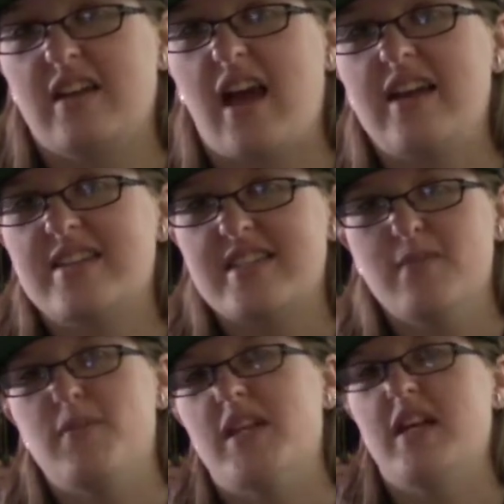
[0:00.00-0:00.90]
kind of
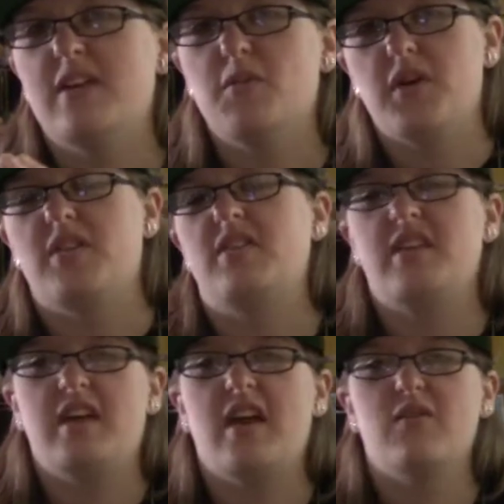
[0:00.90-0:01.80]
slipped it in with
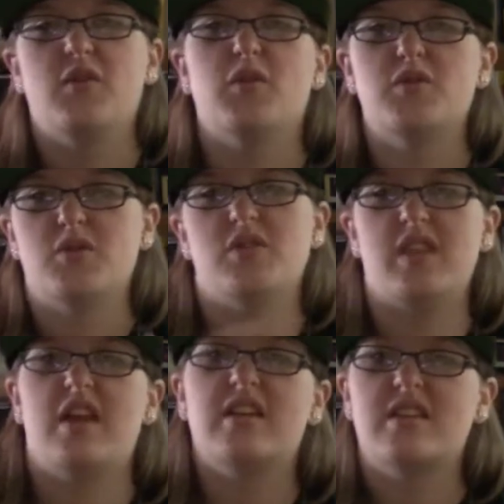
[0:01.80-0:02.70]
the gang vocals toward
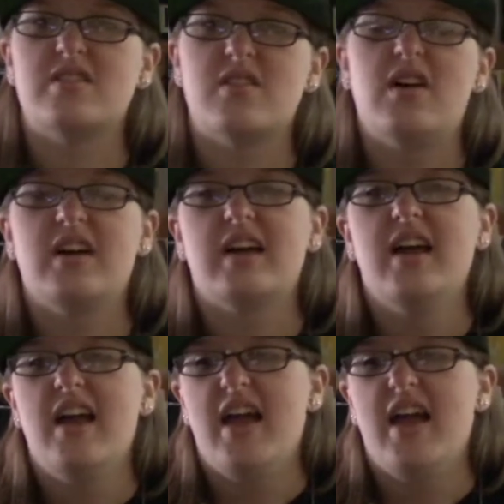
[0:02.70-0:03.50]
the end of the song,